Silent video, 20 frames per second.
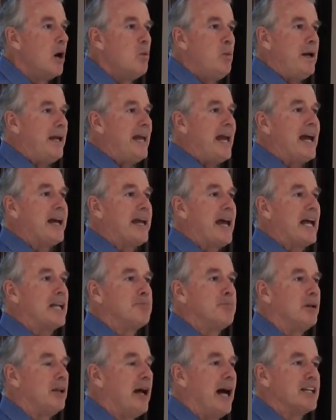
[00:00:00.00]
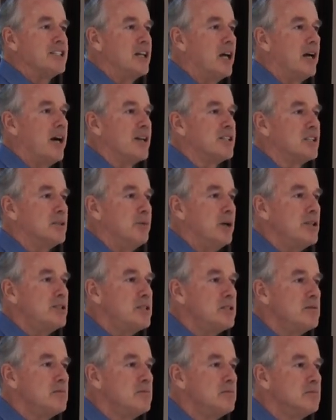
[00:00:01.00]
We can't cannibalize our
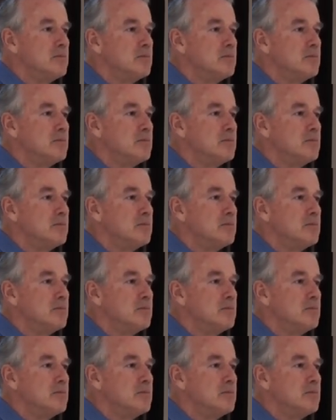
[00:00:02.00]
customers.